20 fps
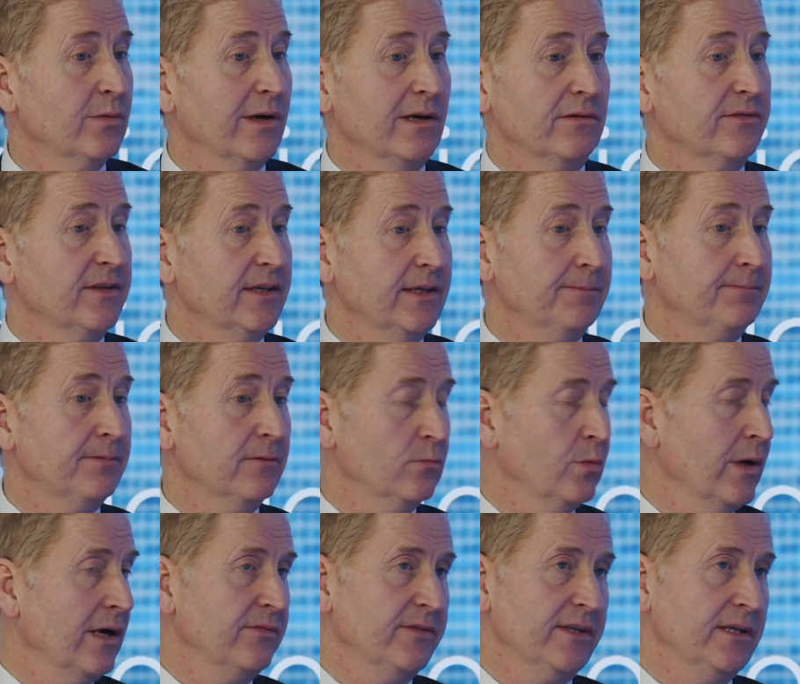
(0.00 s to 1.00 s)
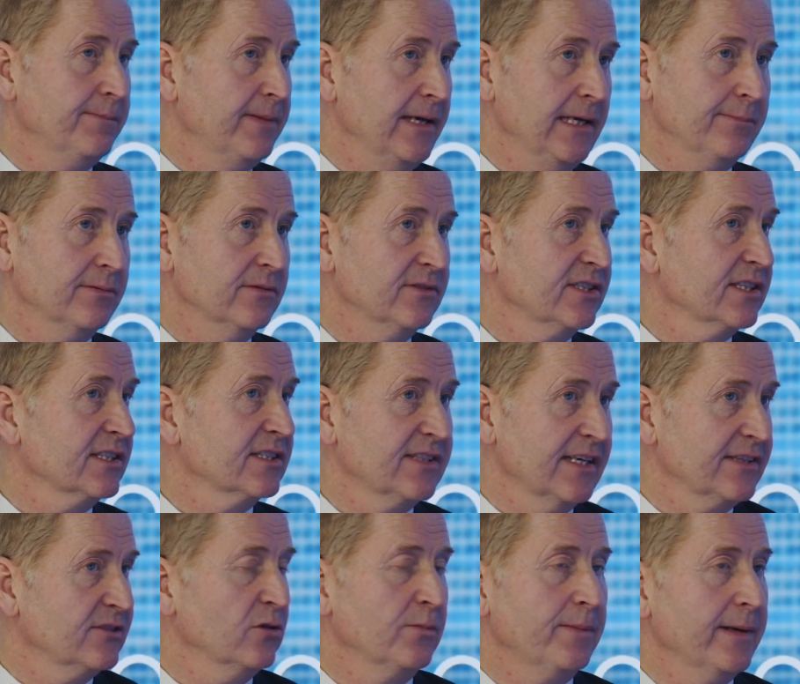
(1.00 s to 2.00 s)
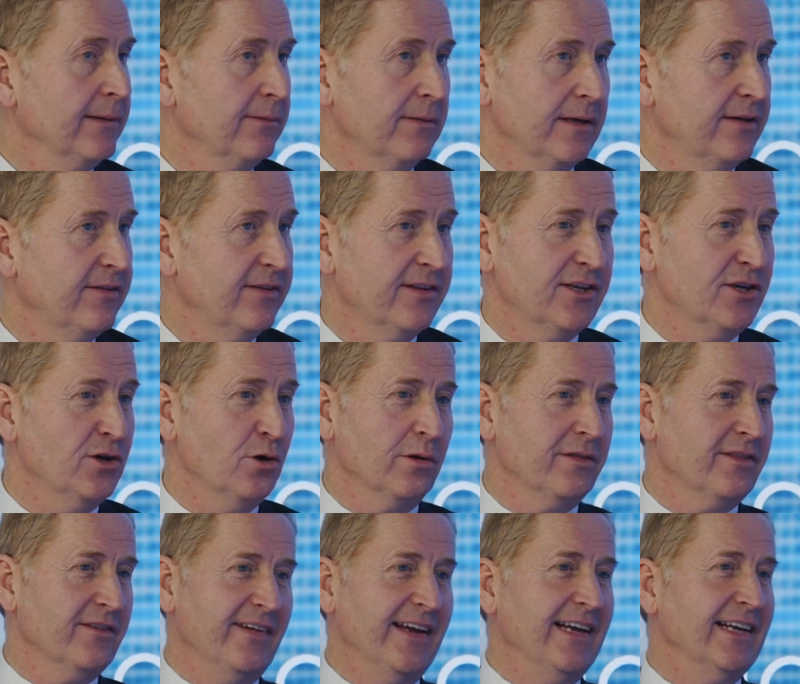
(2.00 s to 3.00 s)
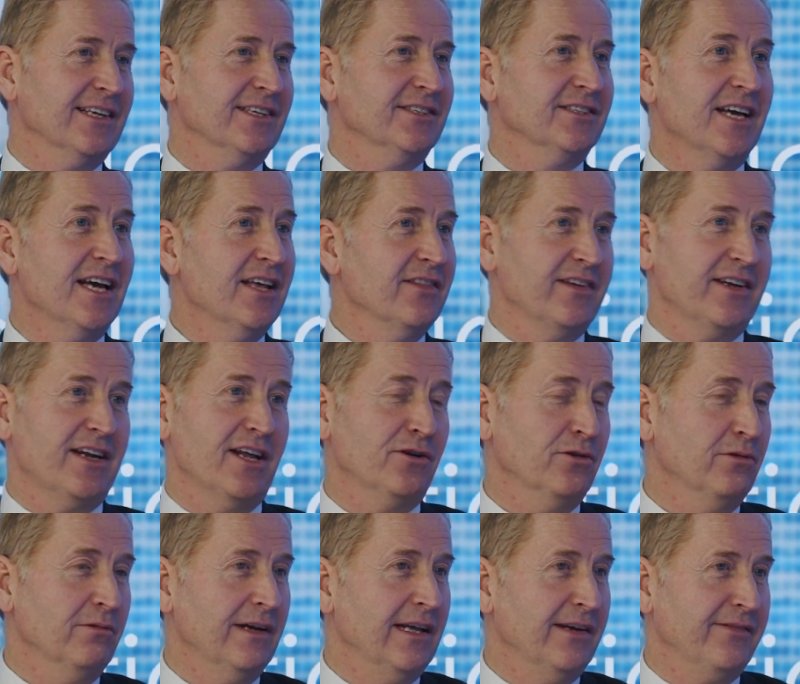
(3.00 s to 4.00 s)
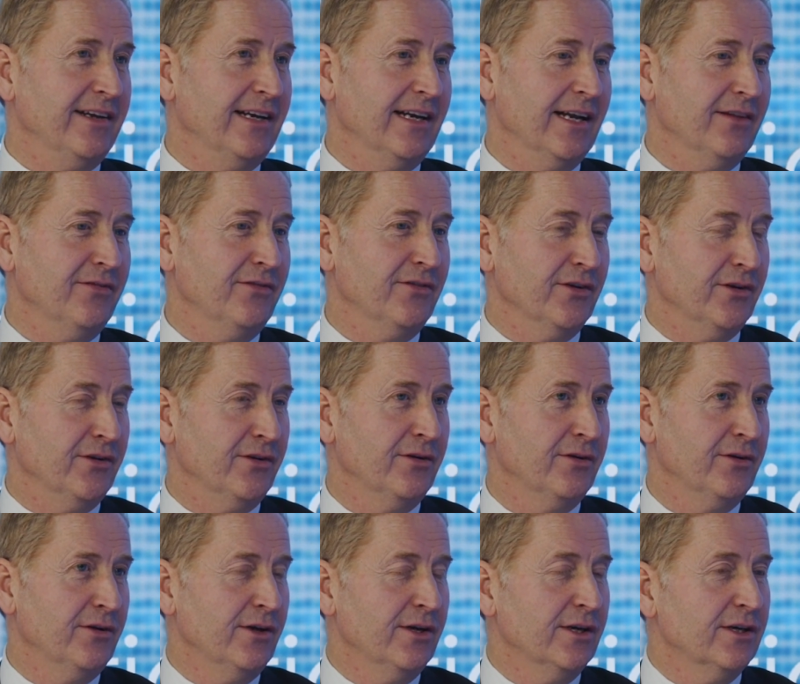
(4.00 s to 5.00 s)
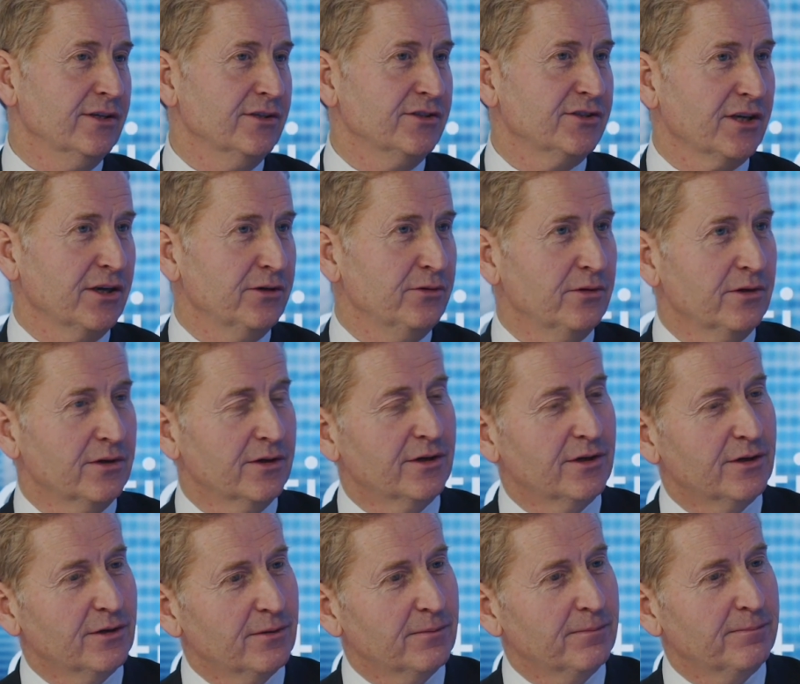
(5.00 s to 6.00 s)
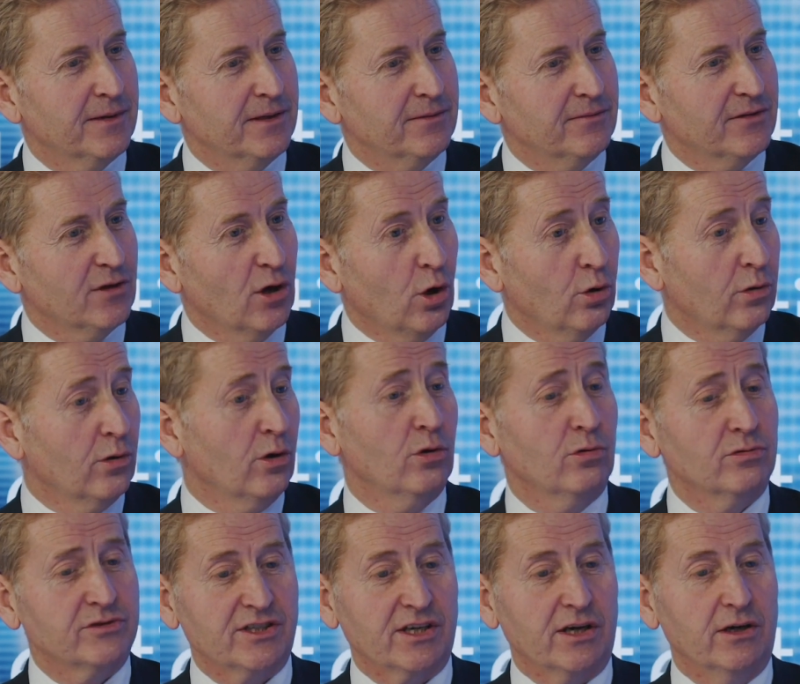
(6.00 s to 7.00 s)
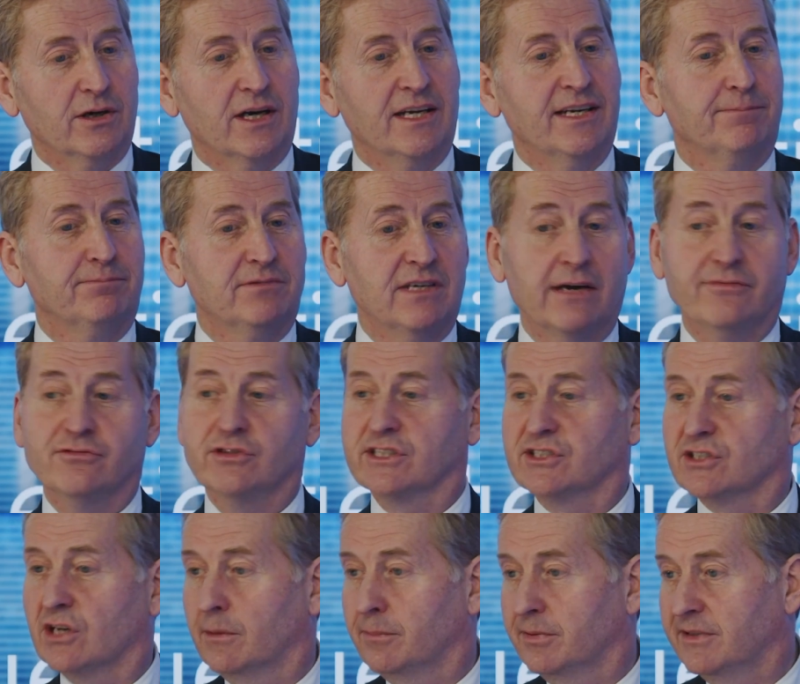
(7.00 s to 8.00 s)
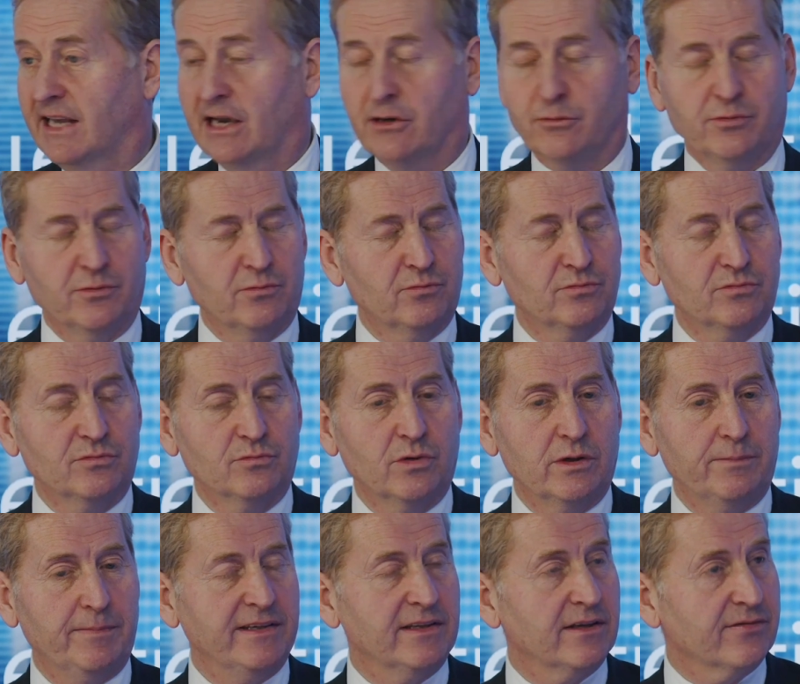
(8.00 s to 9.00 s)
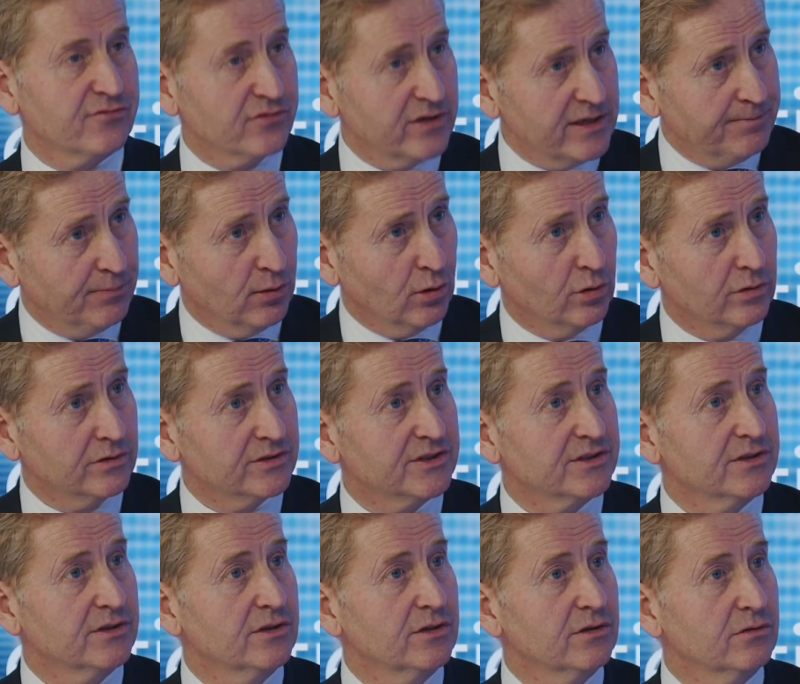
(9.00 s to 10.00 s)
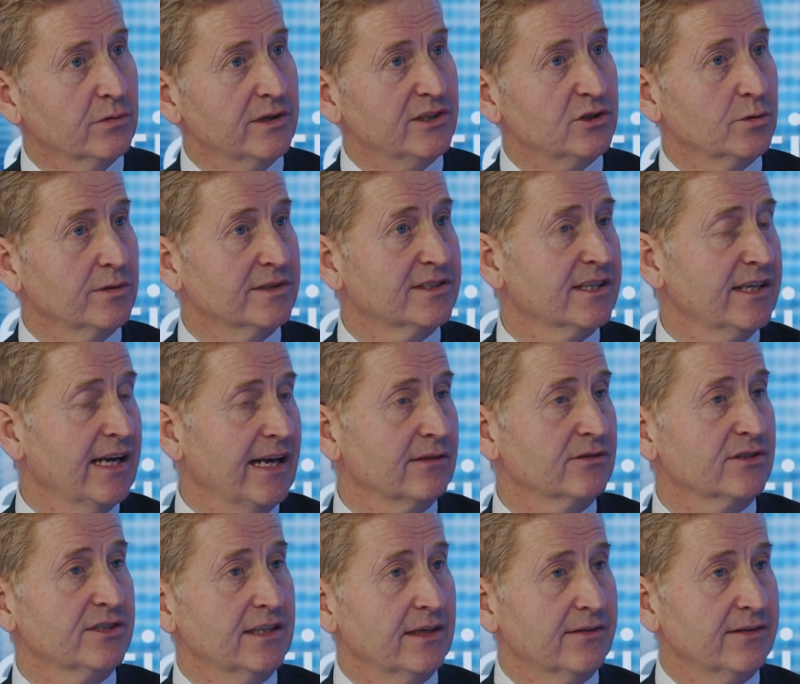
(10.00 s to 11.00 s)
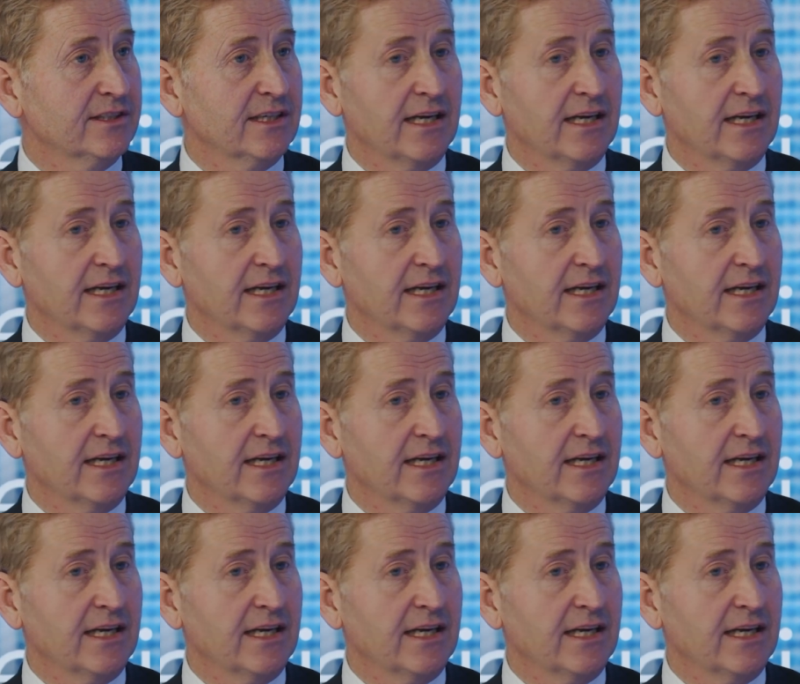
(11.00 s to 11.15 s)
wealthy people and successful people in the north of England. They don't all live in London. So, but also, and another example of that would be the free ports, which was announced the other